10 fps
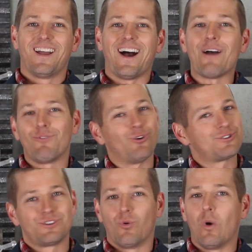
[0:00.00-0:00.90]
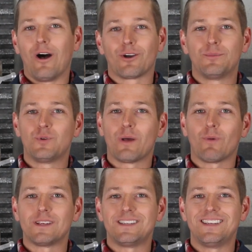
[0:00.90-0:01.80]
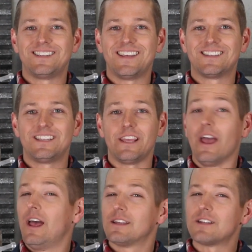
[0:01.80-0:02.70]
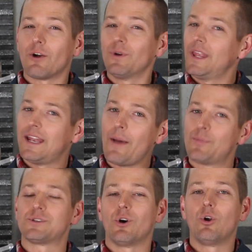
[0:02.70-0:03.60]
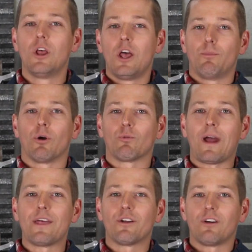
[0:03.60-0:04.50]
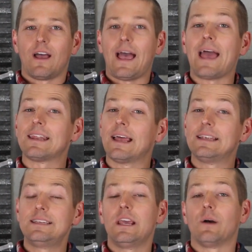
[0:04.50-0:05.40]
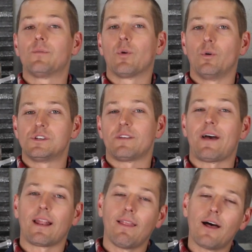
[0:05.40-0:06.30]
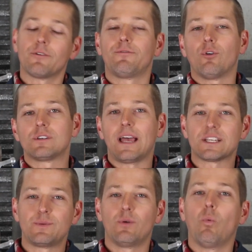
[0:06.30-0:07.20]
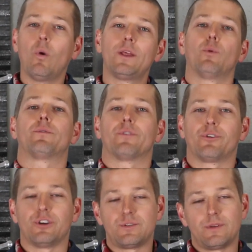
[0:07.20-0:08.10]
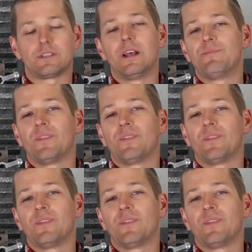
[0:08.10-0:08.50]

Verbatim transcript: Hi folks, welcome to N Y C C N C. It's not really an episode, but rather I had an idea, which is I've had a lot of folks ask me, what do you want for Christmas?